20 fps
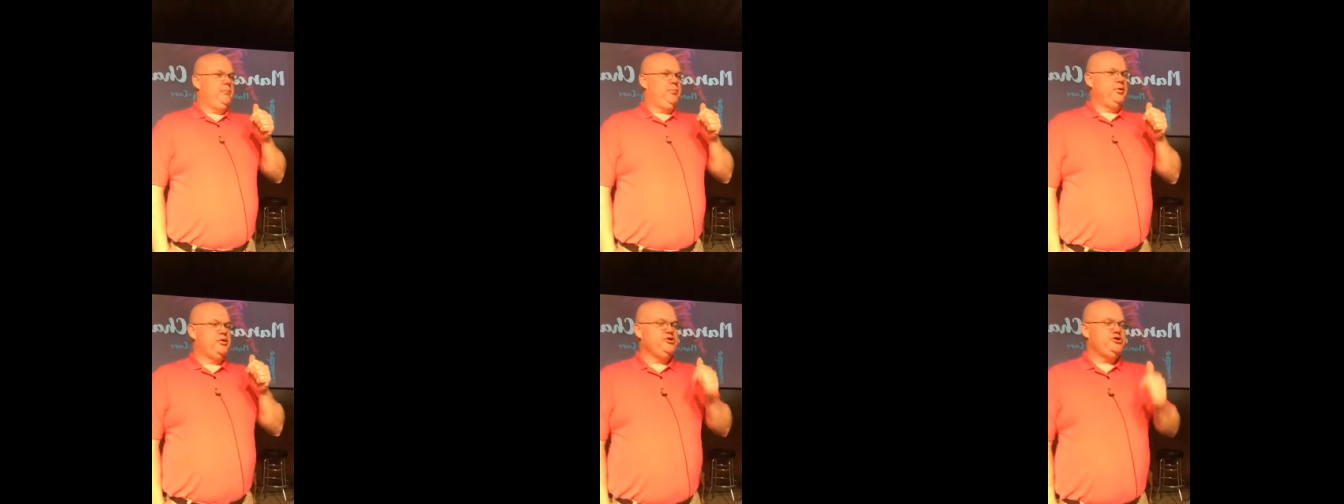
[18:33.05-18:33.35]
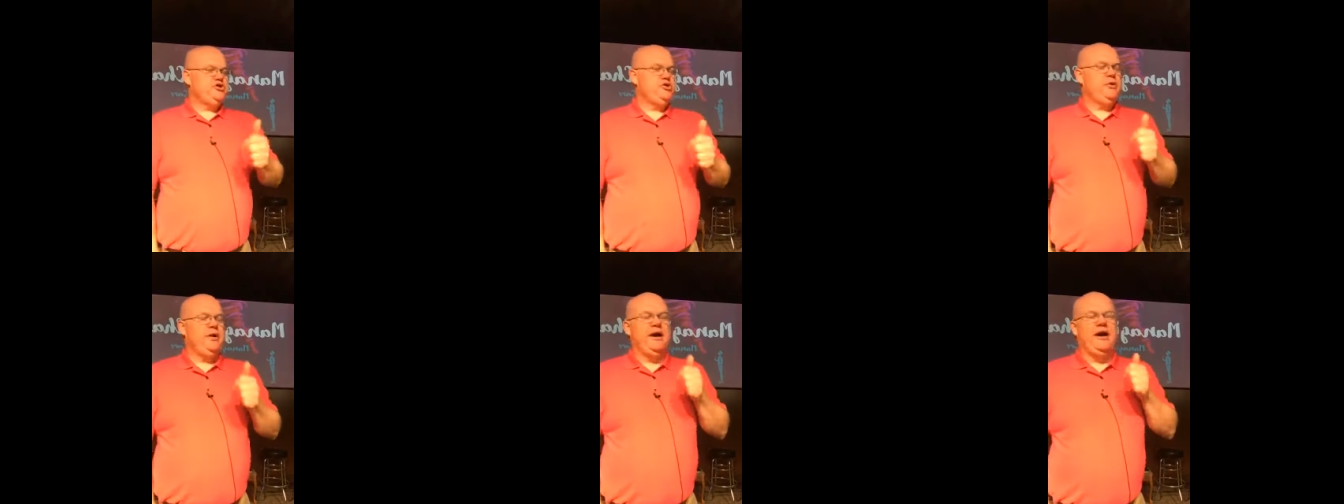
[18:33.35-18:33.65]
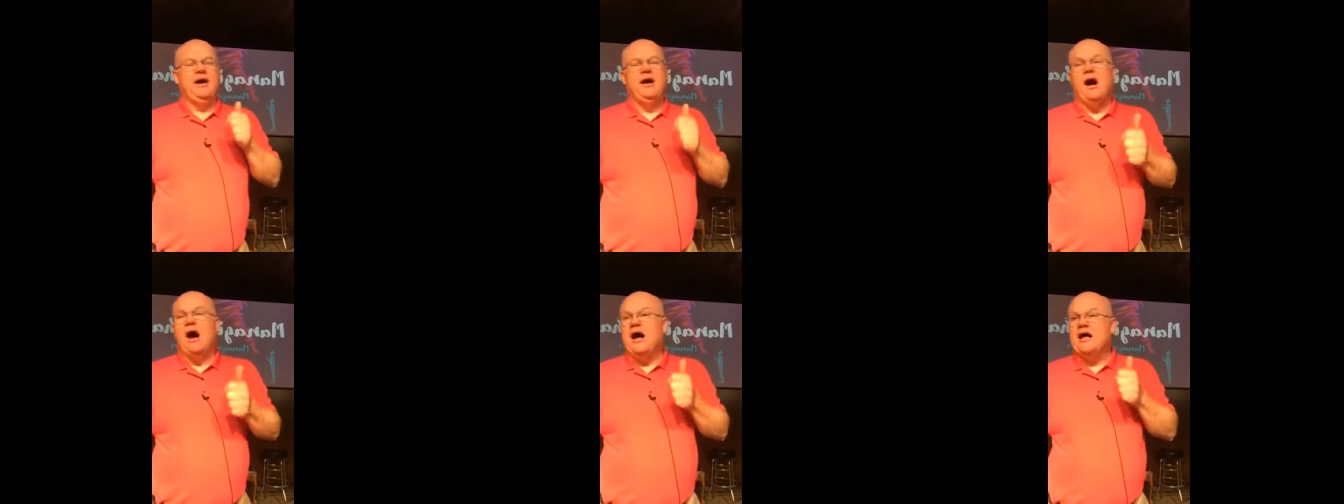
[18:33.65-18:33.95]

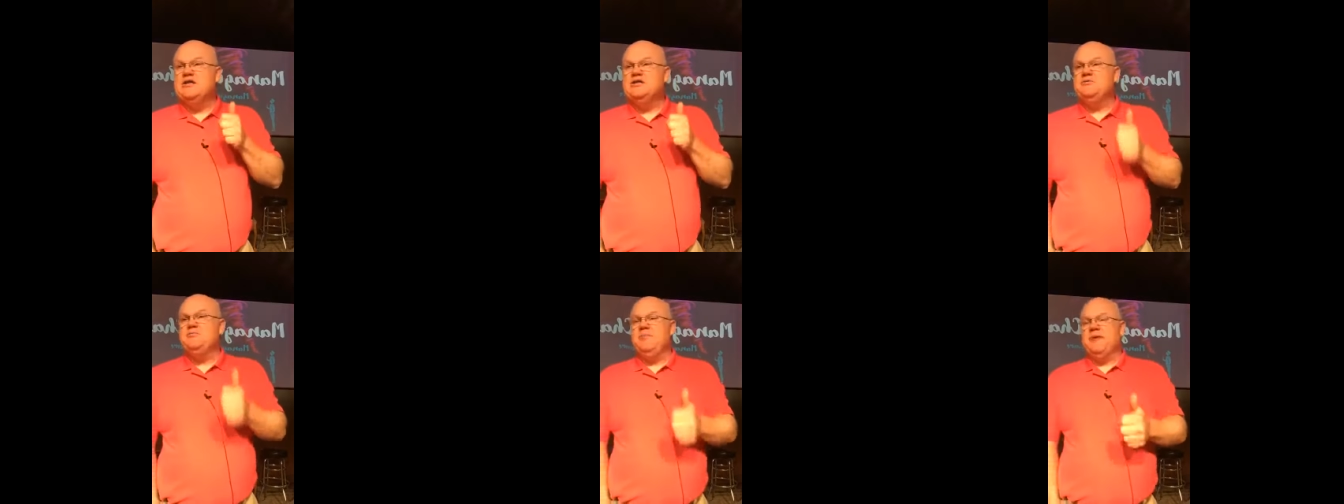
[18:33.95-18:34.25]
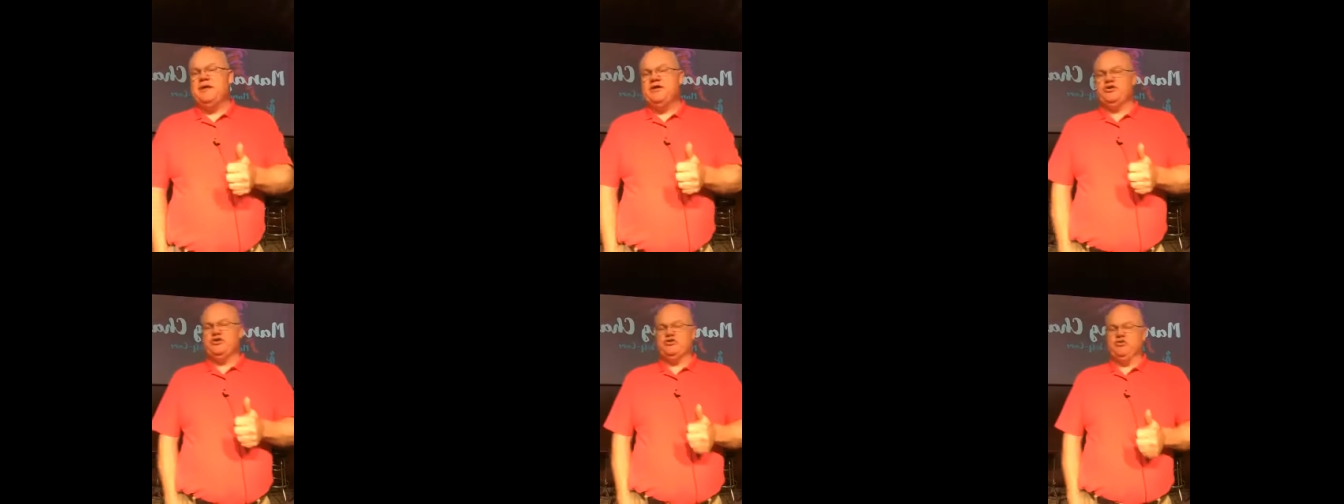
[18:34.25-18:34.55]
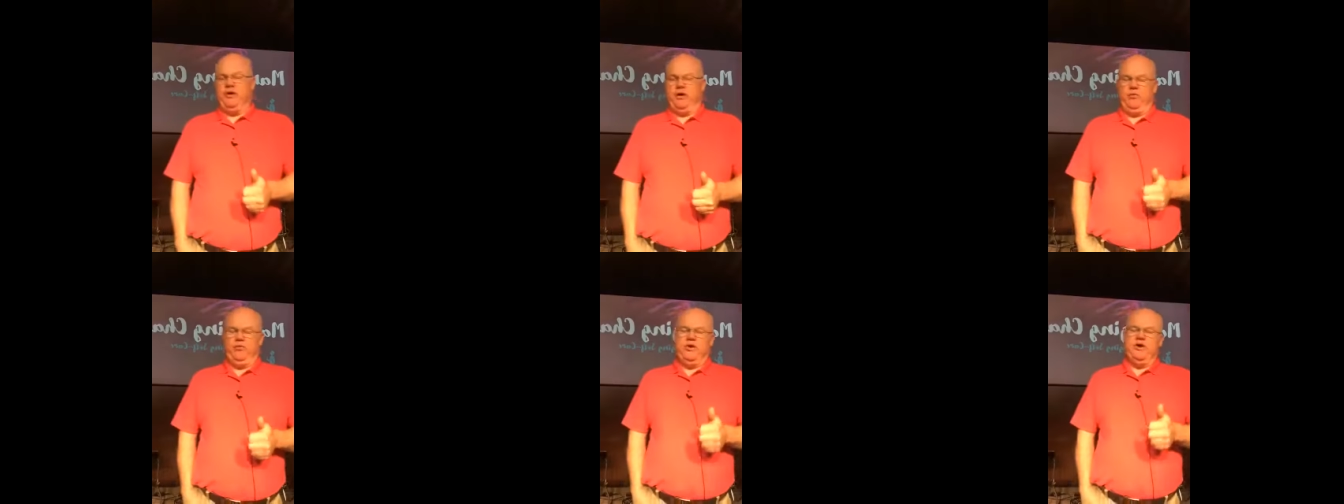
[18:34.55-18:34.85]
pursuing God's
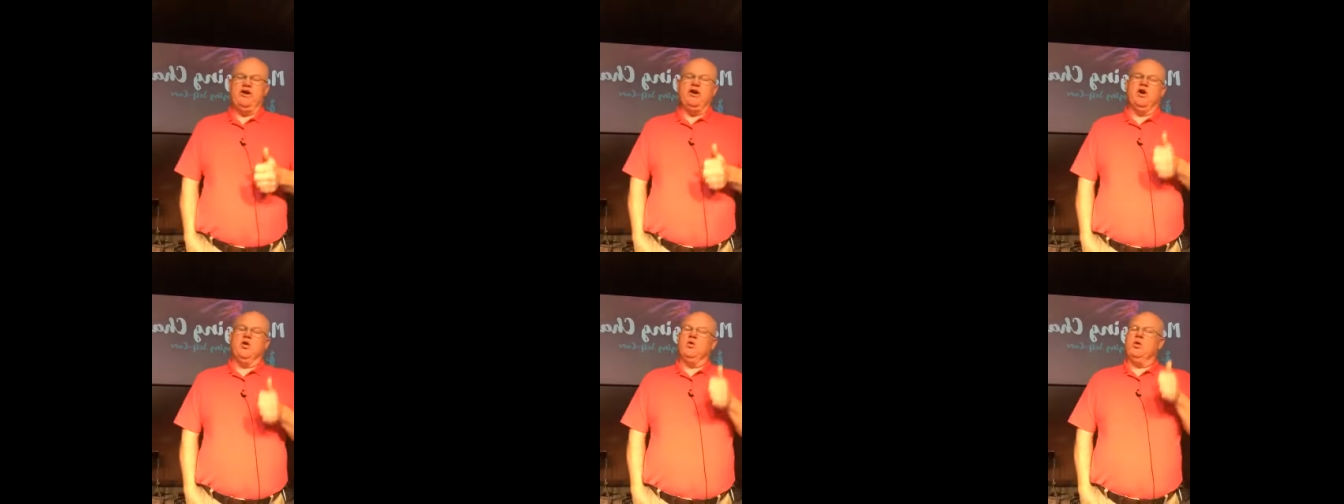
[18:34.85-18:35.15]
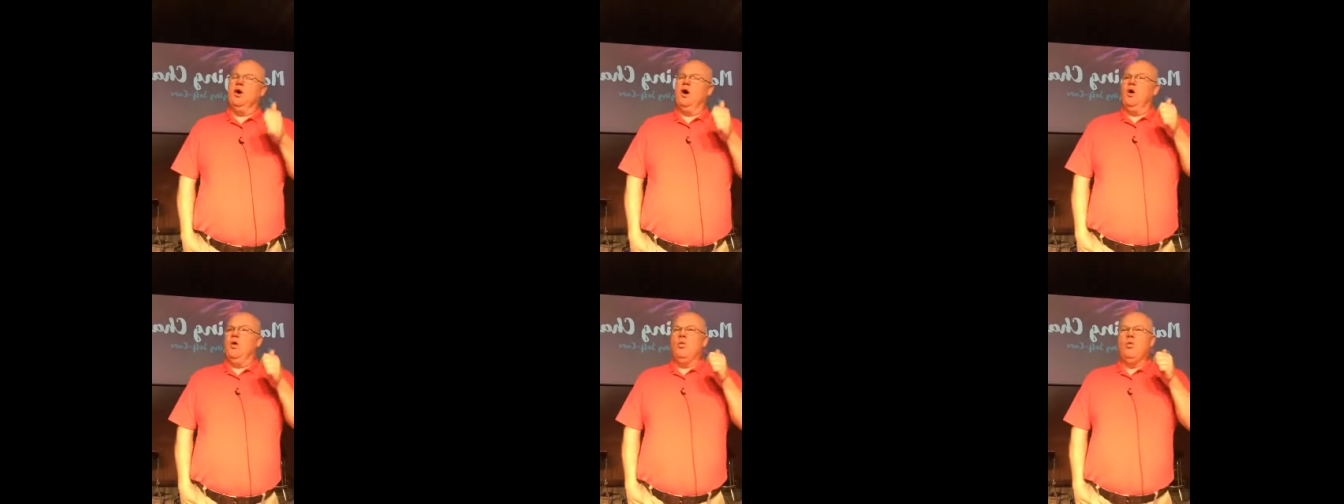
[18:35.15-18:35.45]
ministry, when you're